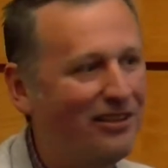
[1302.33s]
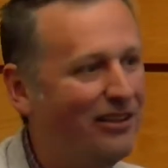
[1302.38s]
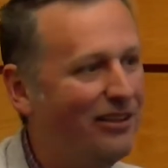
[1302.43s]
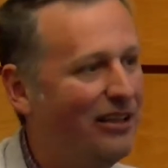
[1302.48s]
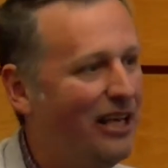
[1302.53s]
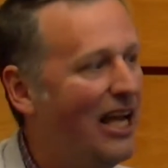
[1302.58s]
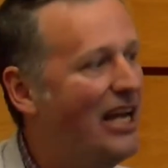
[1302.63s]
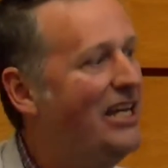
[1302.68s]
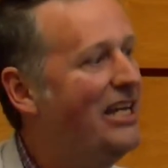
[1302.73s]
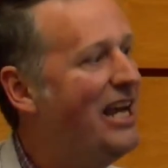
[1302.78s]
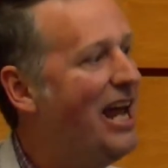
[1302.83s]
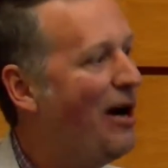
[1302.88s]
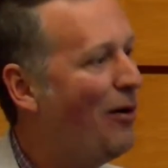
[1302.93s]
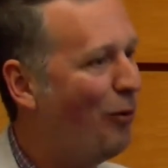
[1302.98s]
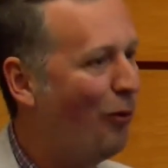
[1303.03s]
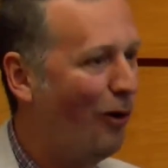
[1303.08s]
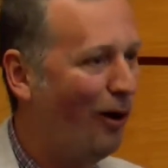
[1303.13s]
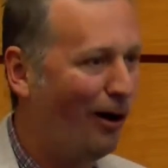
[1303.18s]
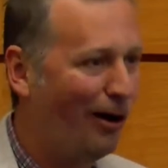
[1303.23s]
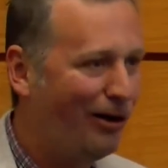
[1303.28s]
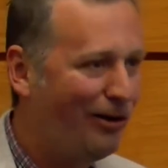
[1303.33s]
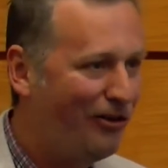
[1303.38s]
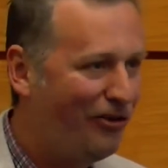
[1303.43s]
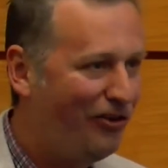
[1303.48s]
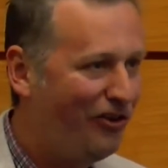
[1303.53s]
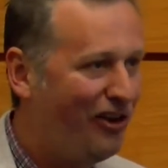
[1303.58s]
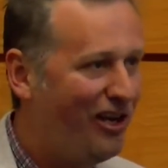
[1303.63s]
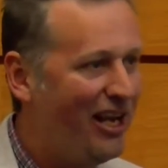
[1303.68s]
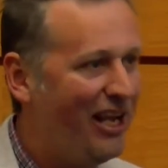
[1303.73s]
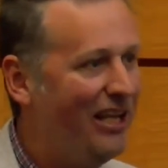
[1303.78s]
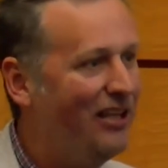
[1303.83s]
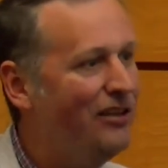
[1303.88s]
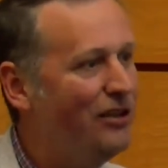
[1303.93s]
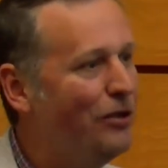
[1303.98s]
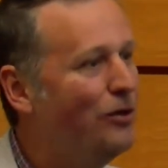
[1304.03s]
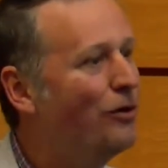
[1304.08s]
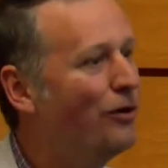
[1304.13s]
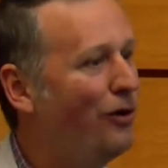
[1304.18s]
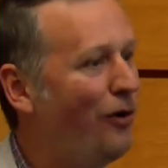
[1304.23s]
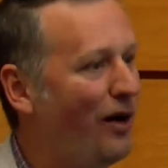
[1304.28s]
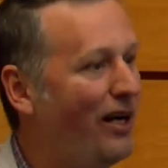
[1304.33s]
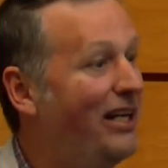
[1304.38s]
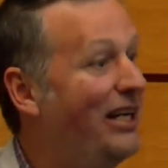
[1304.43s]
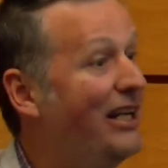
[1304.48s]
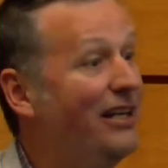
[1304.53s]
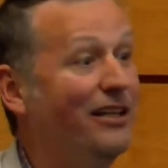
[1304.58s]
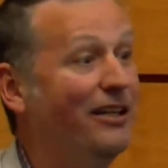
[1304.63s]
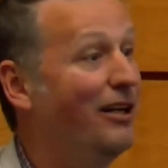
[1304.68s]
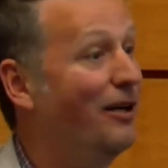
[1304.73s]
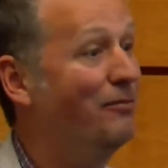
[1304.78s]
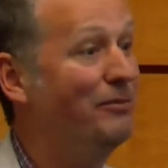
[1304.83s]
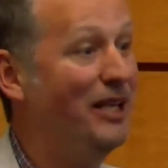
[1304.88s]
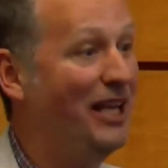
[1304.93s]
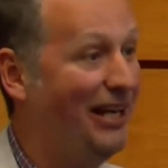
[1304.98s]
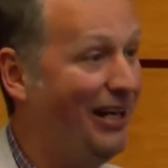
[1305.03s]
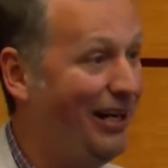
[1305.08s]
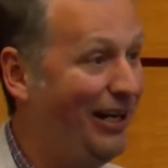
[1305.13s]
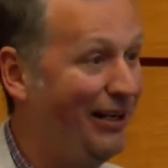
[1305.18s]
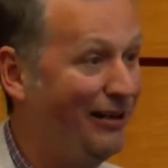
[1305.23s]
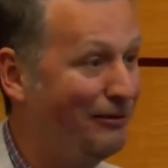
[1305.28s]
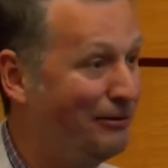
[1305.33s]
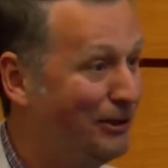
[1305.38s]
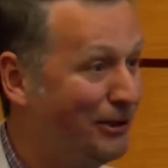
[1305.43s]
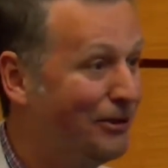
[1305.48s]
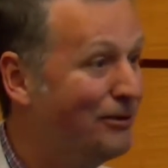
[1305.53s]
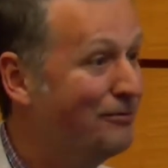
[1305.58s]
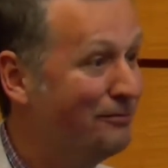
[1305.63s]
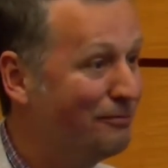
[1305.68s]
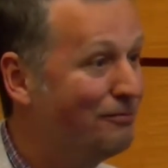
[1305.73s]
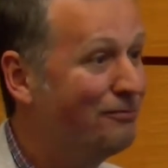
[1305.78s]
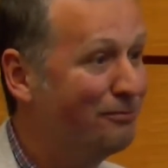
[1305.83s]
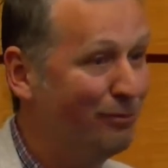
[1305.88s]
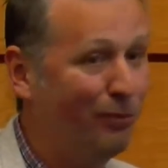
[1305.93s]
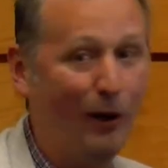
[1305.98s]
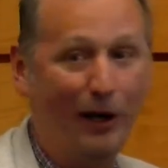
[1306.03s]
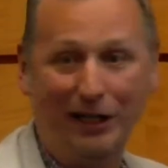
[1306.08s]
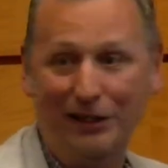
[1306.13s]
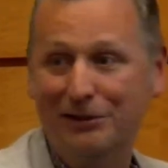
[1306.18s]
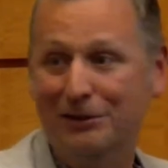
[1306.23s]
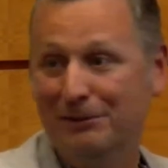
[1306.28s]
and networks in the Ukraine ended up getting bricked.